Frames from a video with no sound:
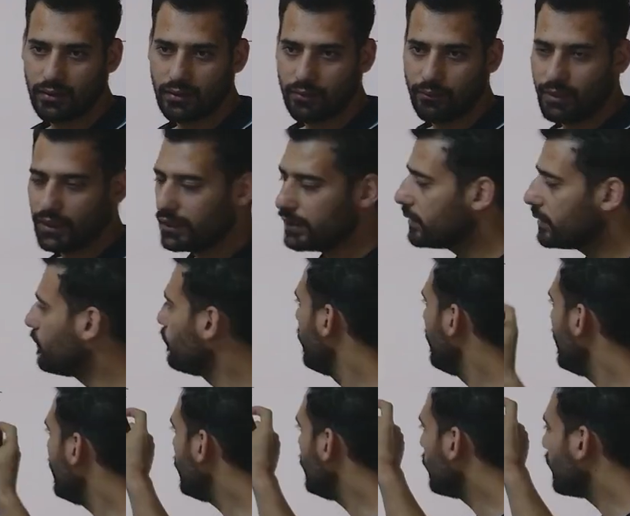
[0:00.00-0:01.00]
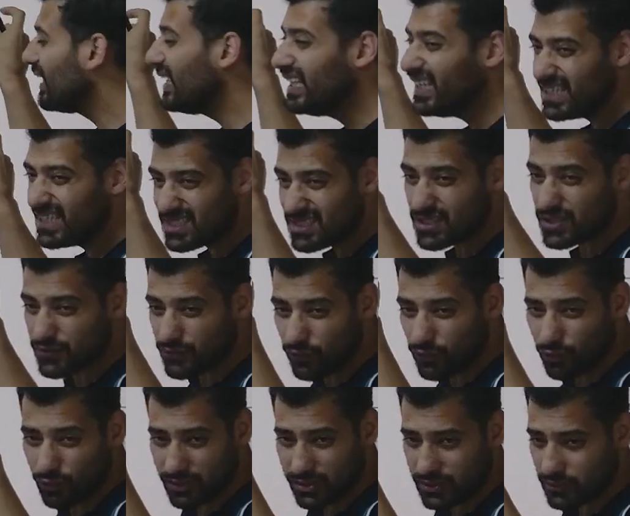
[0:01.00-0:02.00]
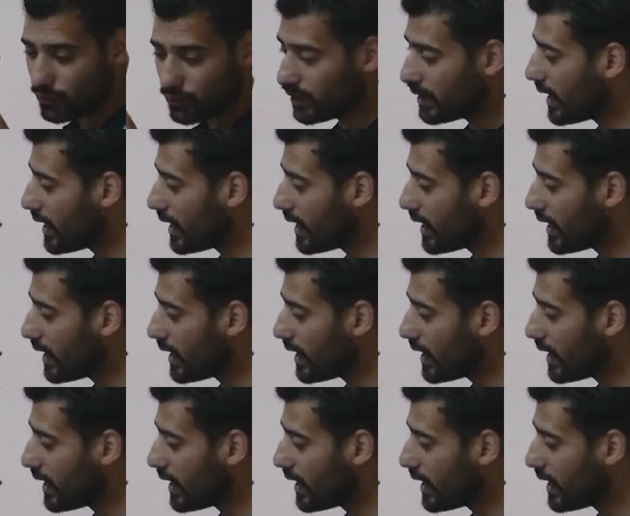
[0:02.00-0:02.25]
But the moment you release this force, what